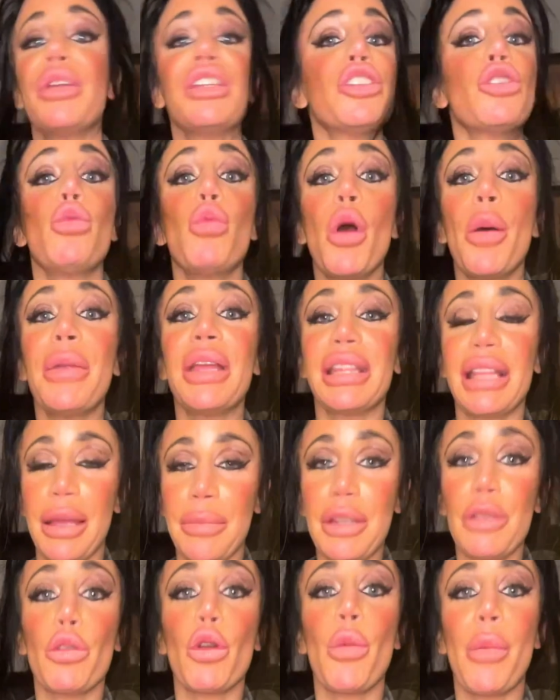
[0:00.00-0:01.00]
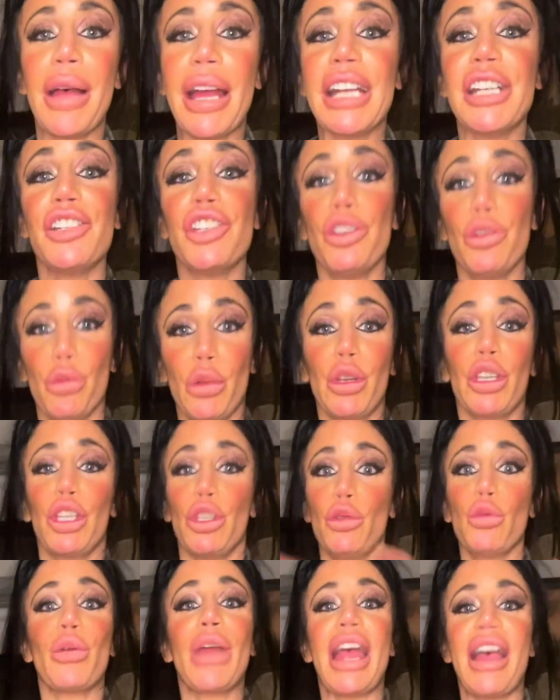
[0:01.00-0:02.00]
to woman, let me remind you,
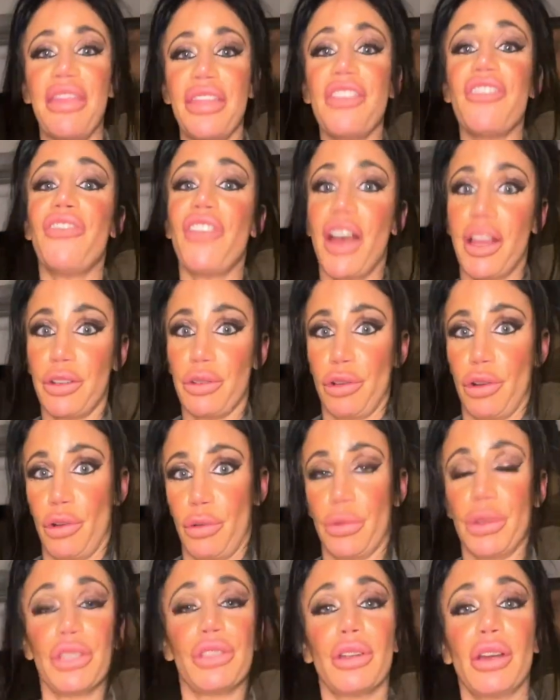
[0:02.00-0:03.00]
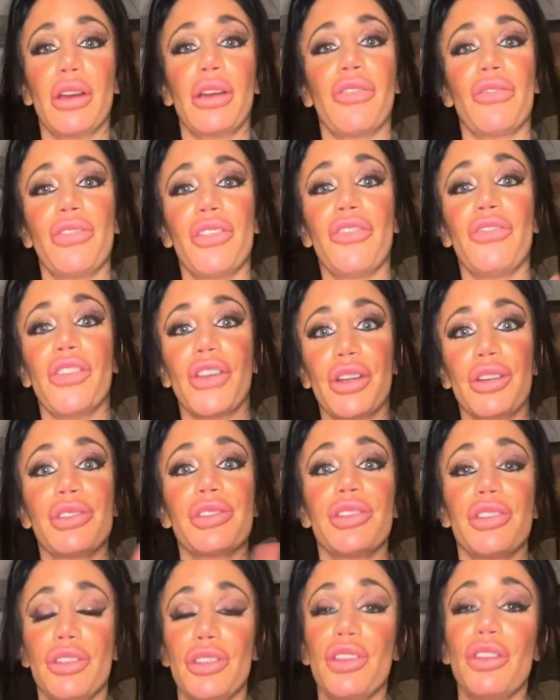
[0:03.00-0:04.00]
you ran the Federal Reserve the
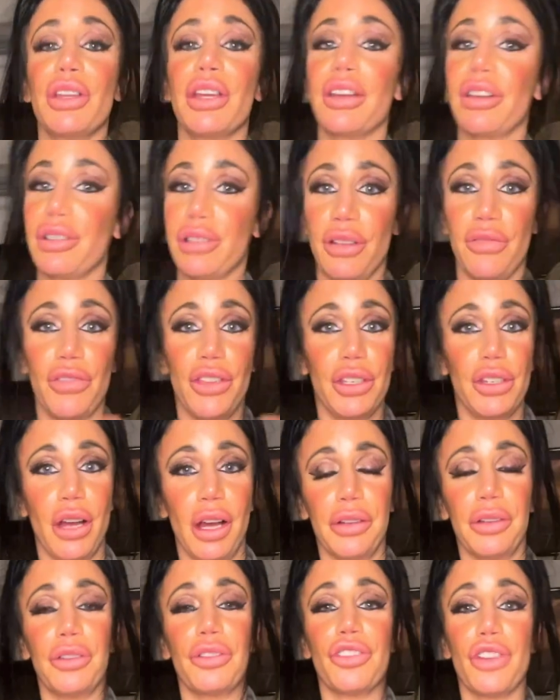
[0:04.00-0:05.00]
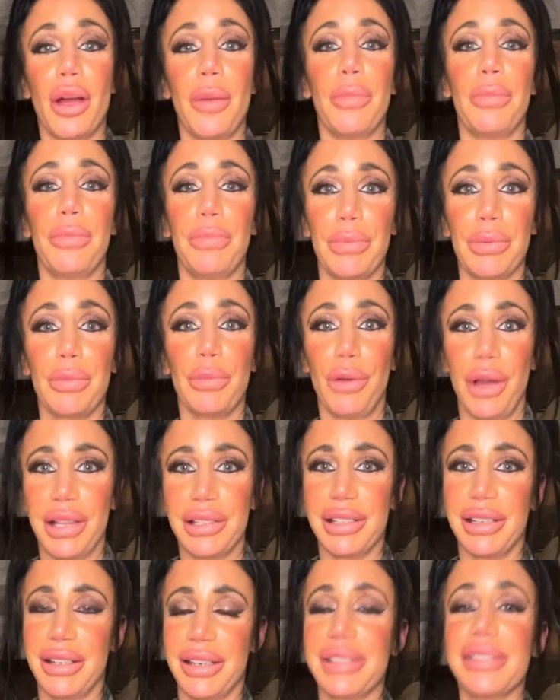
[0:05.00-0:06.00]
first 2 years of the Donald Trump
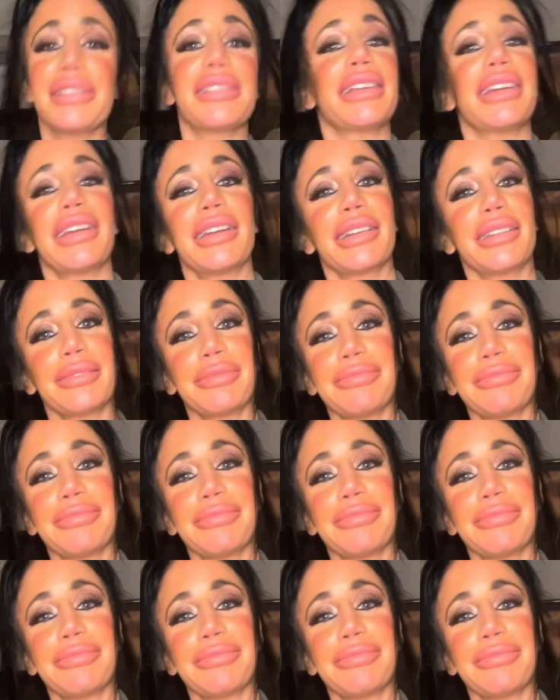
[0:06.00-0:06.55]
presidency.